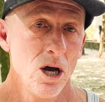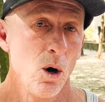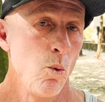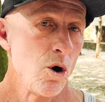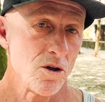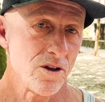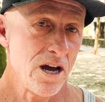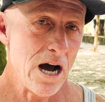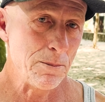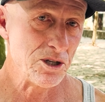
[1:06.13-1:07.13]
what are
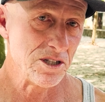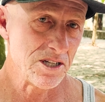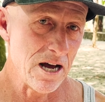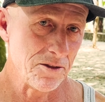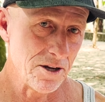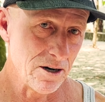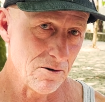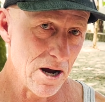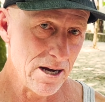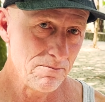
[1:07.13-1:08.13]
the options out there,
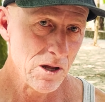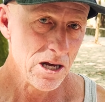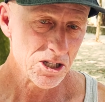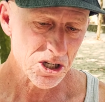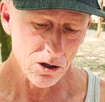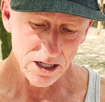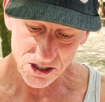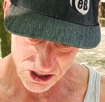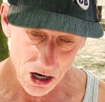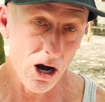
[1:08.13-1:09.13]
right? So
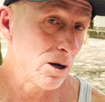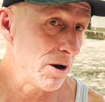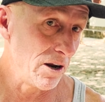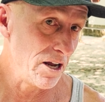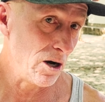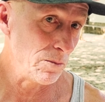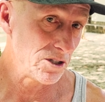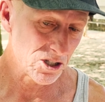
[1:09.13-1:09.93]
let's talk about helmets